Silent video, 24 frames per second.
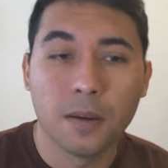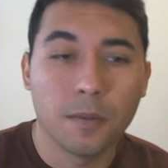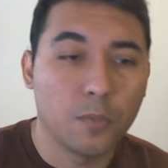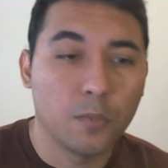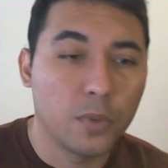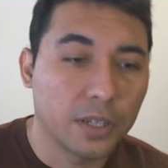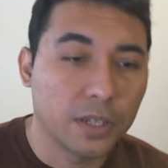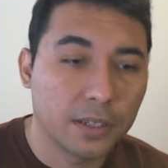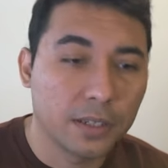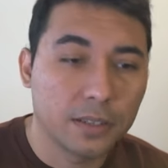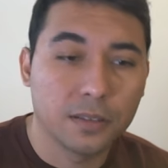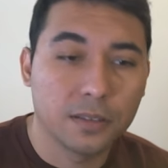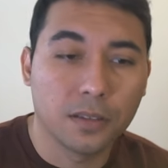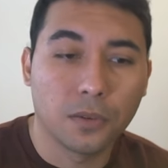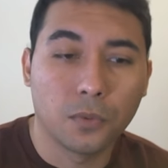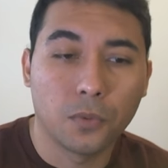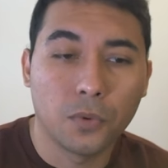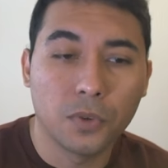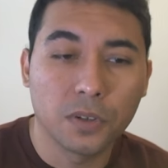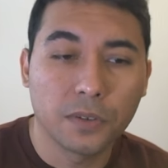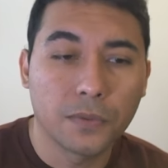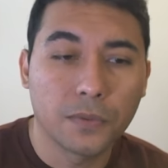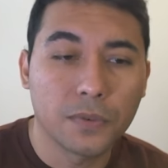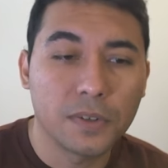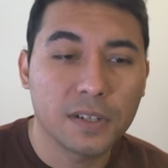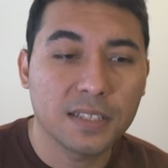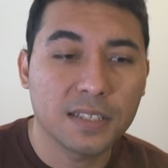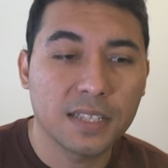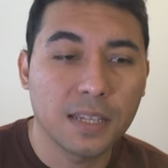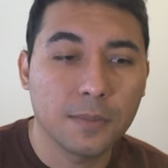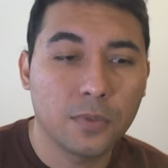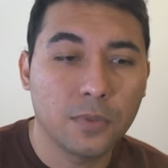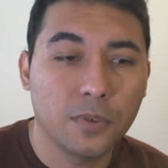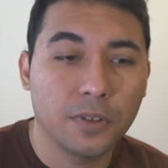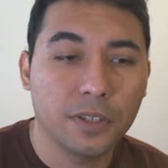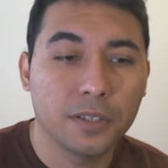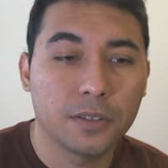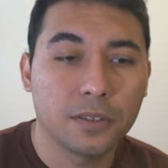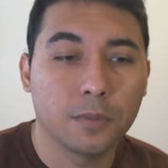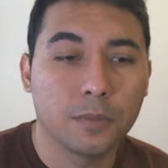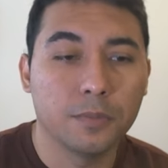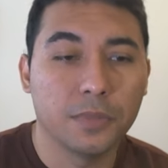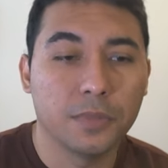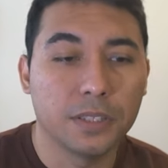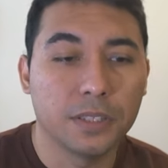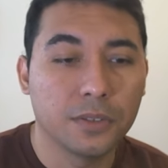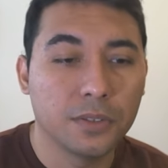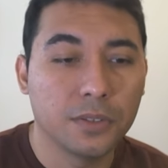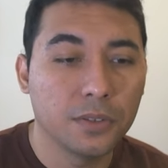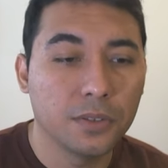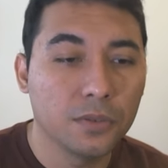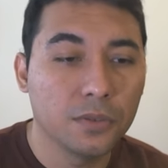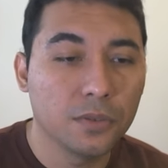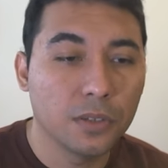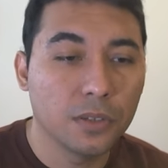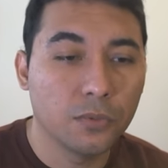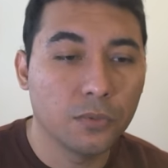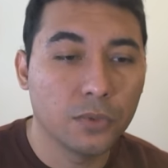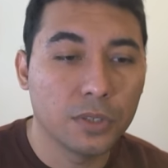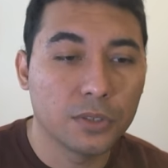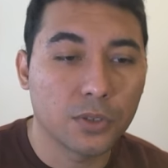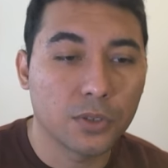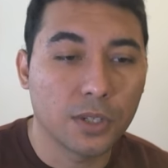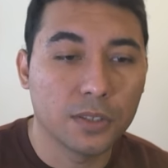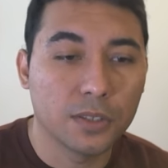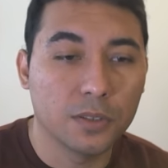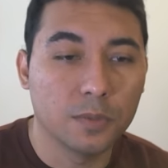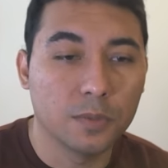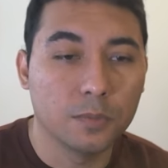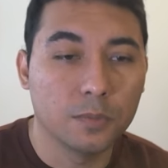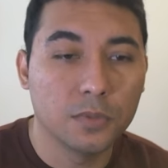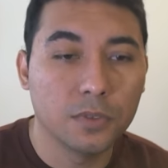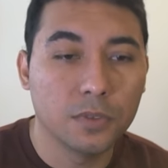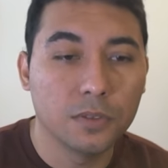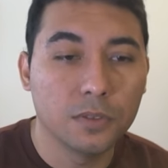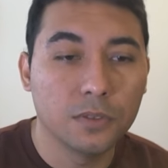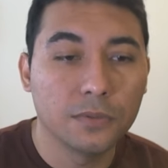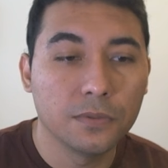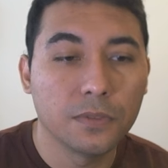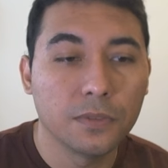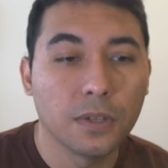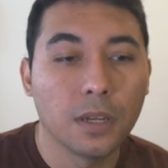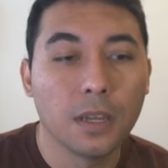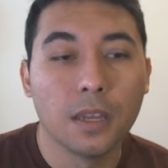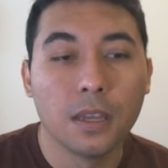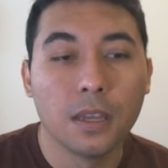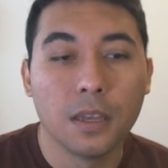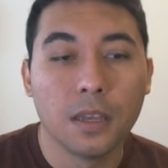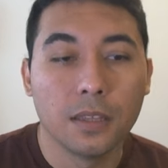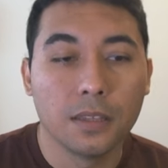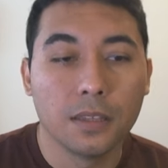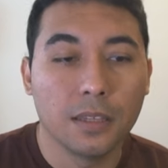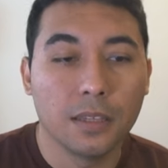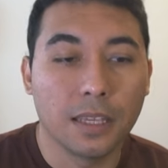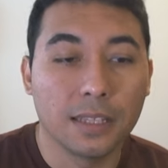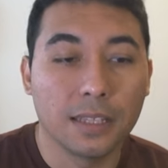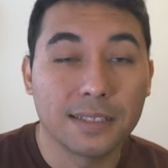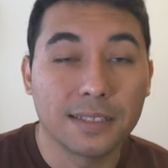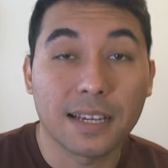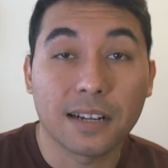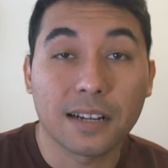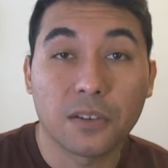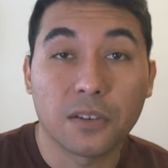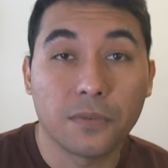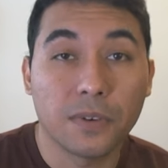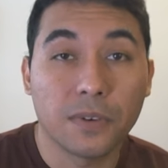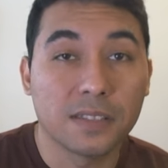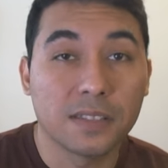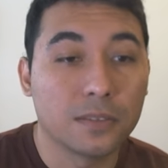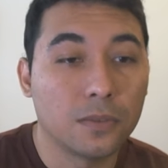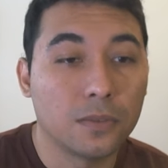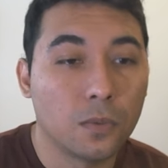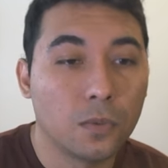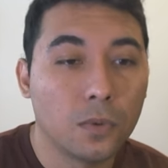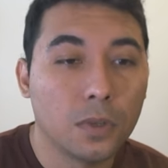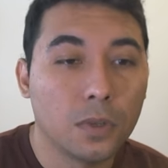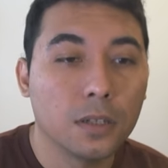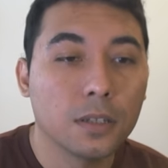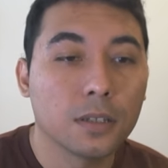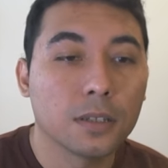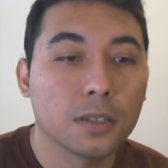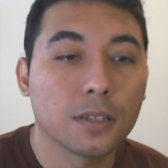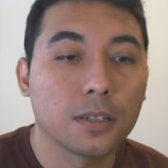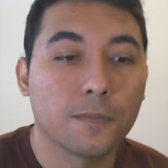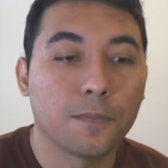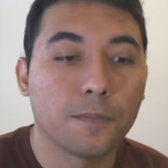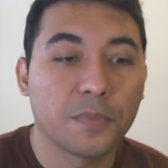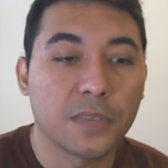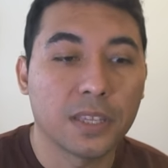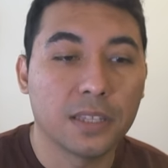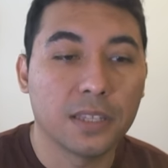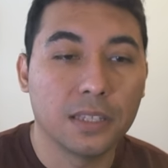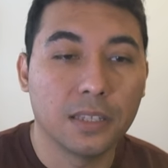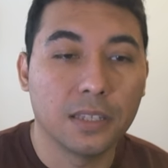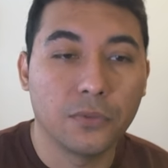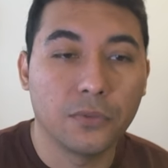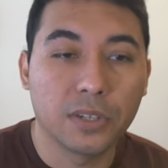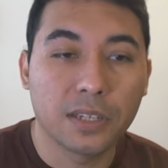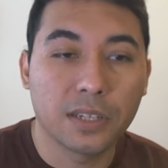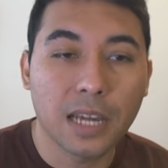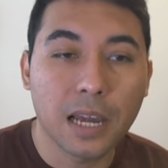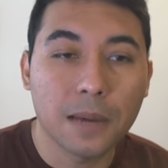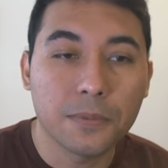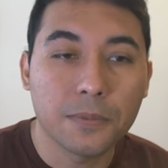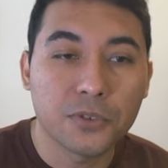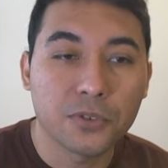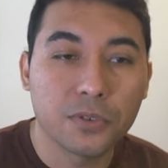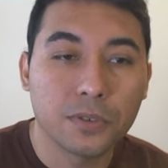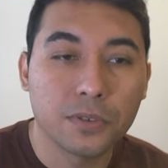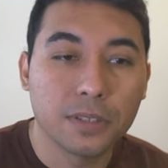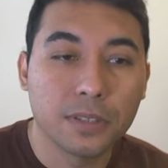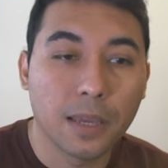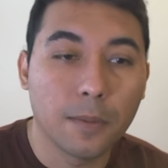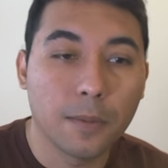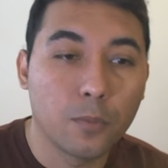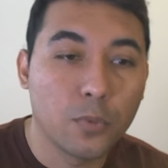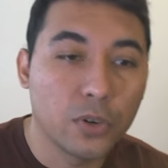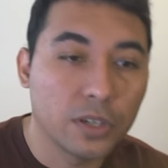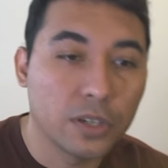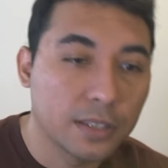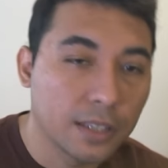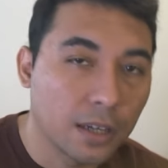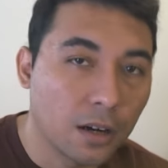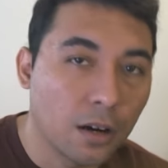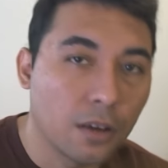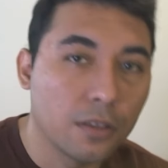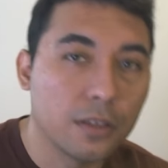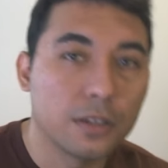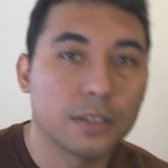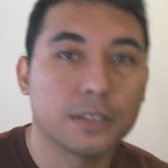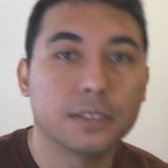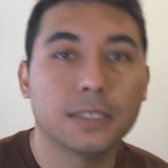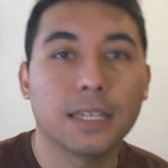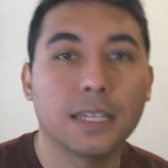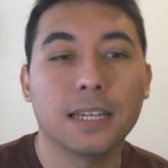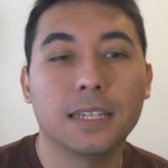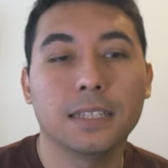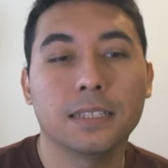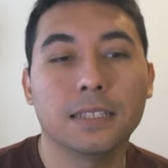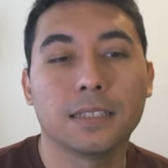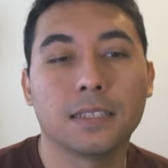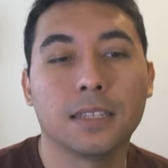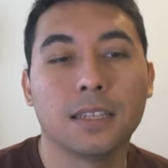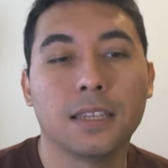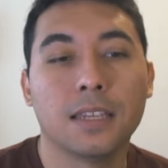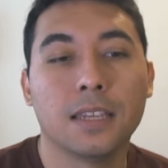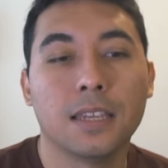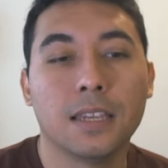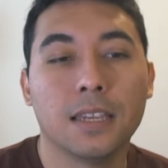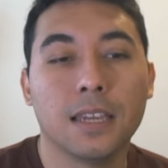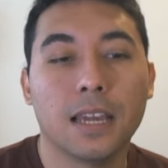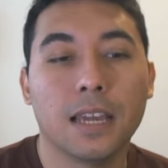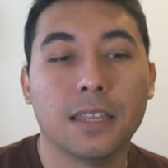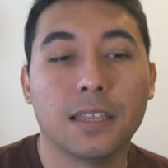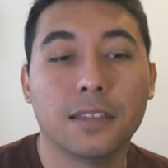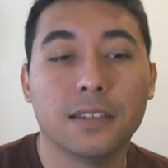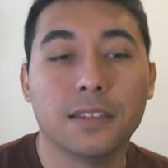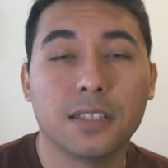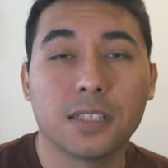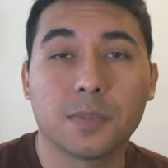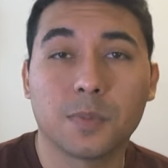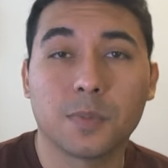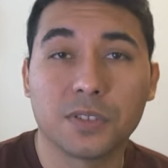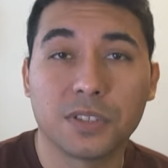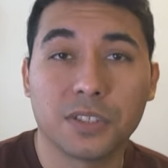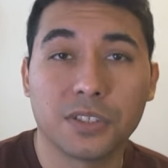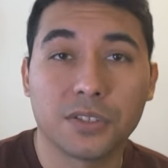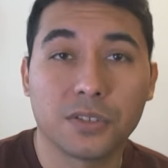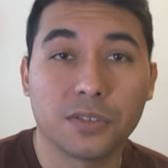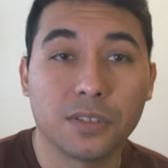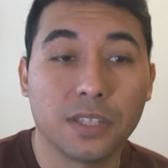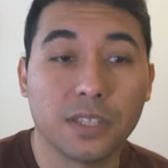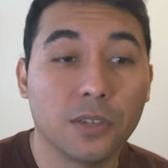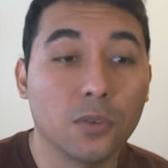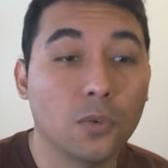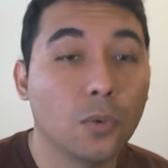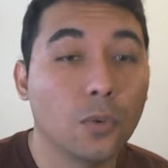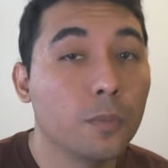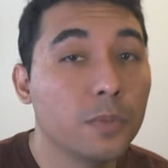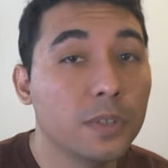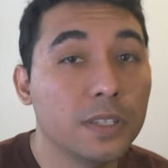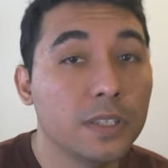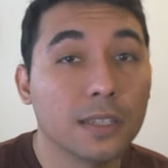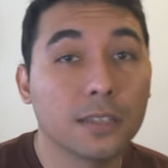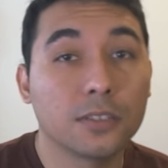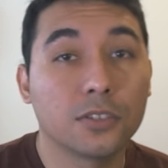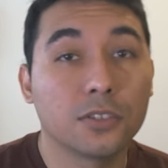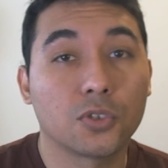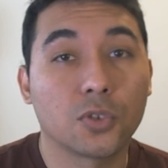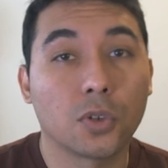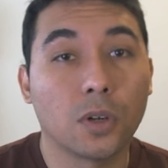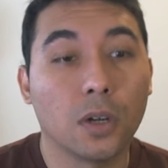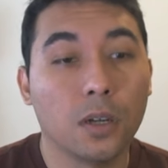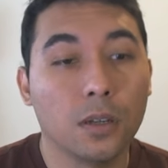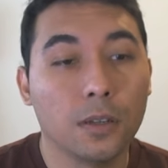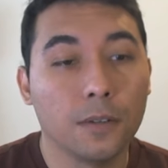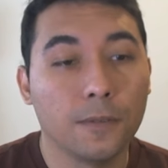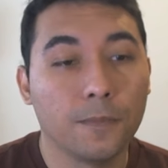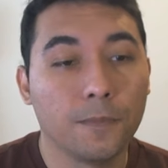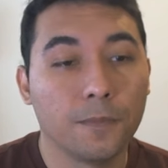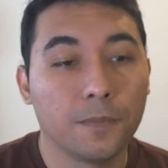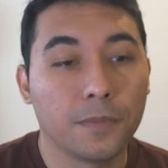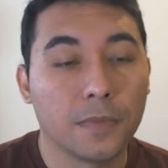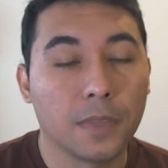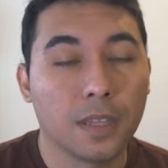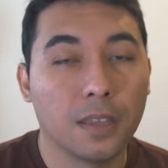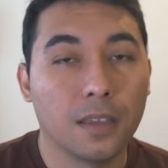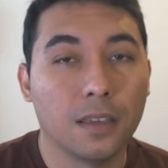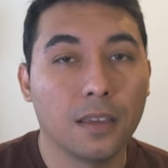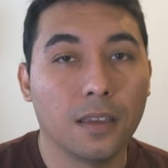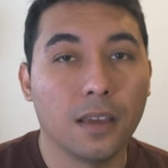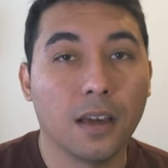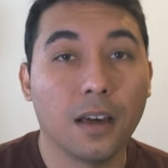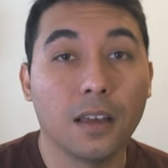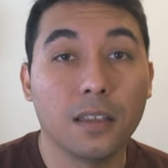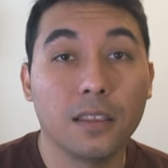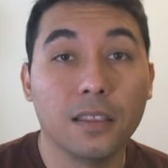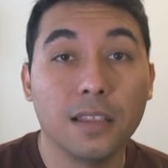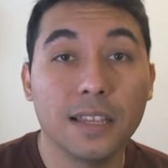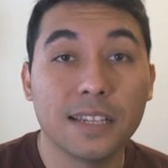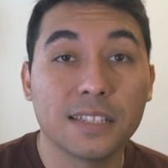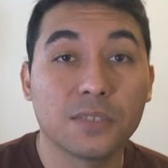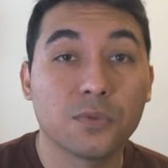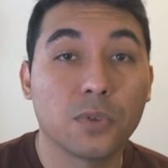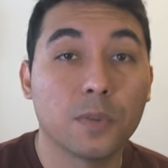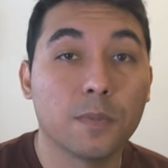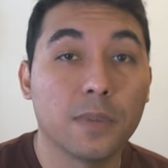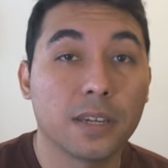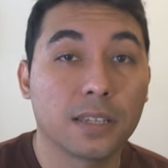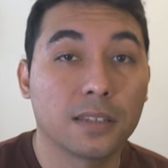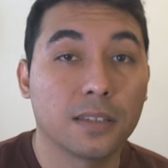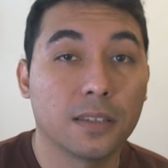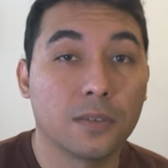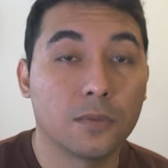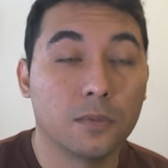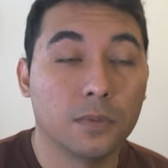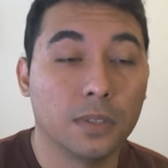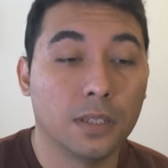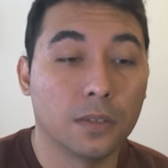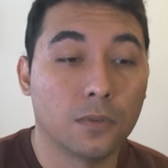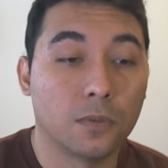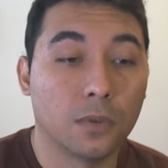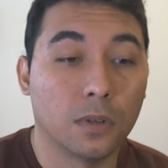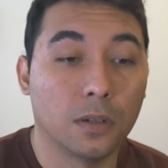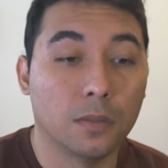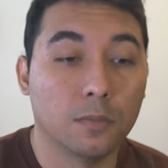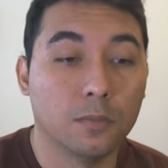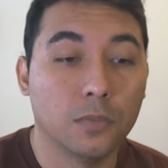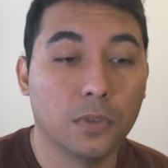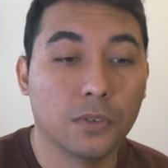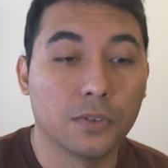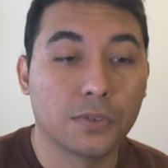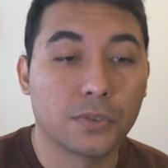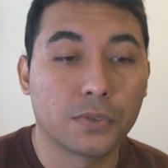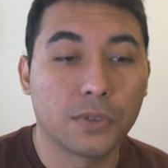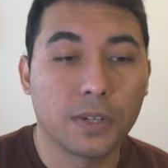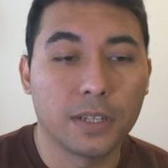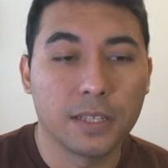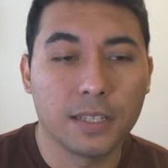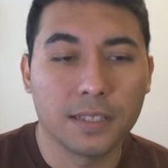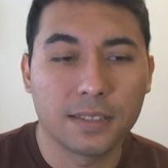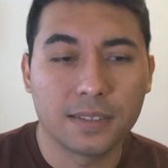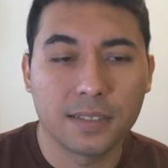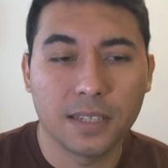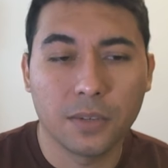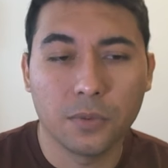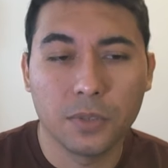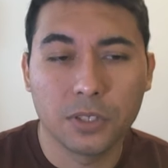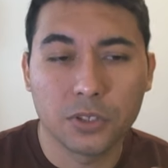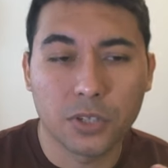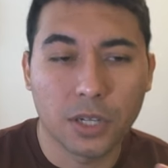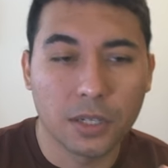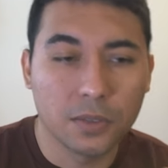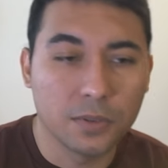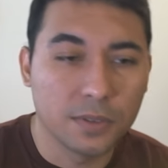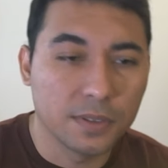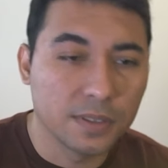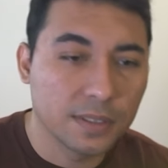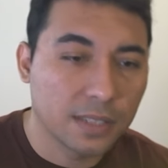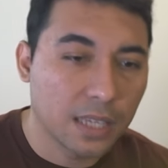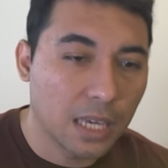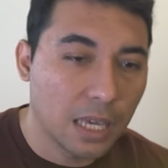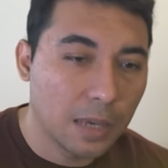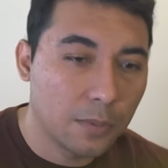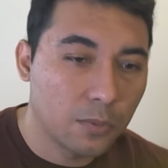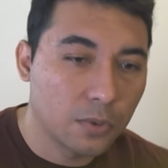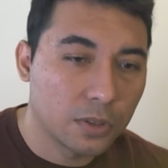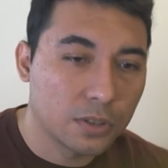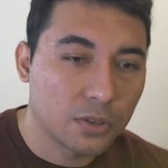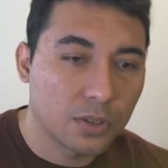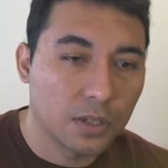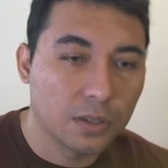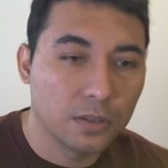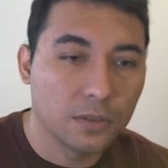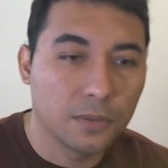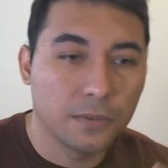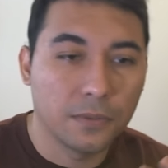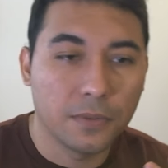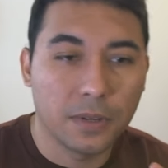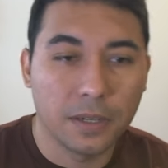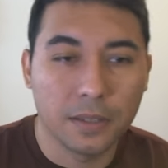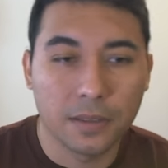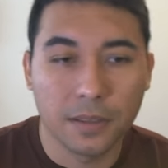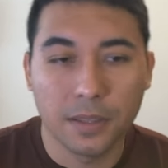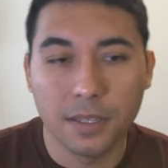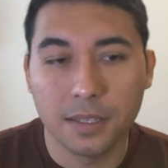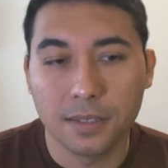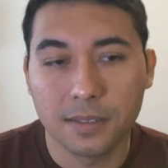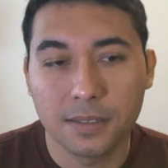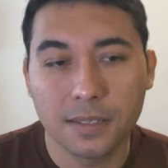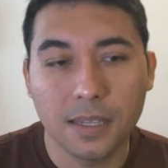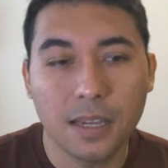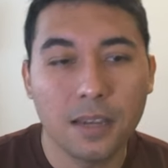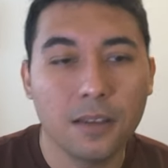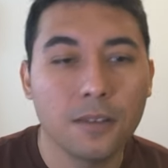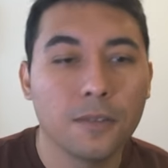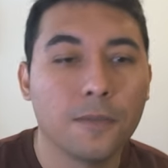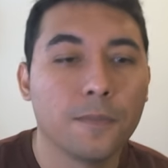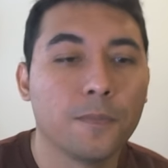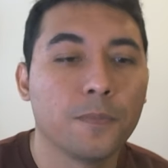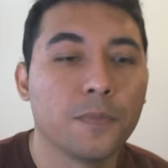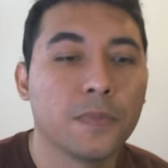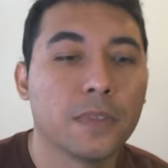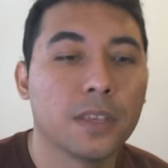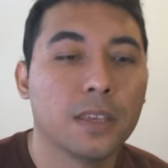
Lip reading: Bring in the rook, for example, here on b2. If we try to move, they sacrifice the rook. And then if we capture, they bring the other knight. And in this position, it will be a draw, unless we make the wrong moves, right? Let's say we try to escape, we're trying to find things out.